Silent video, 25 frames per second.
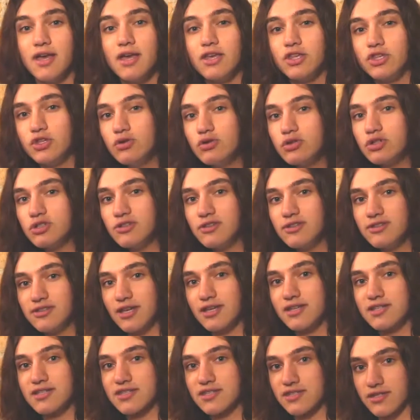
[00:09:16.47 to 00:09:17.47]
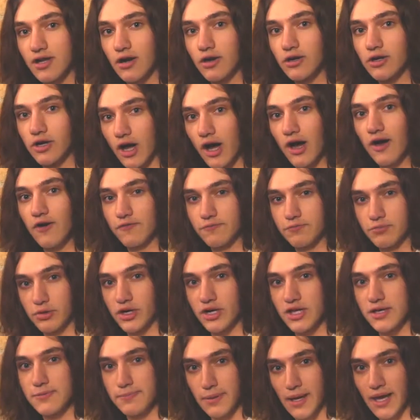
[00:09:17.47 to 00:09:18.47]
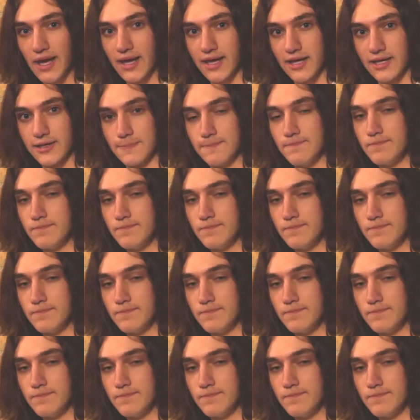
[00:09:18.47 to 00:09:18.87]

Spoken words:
usually they start off pretty bad.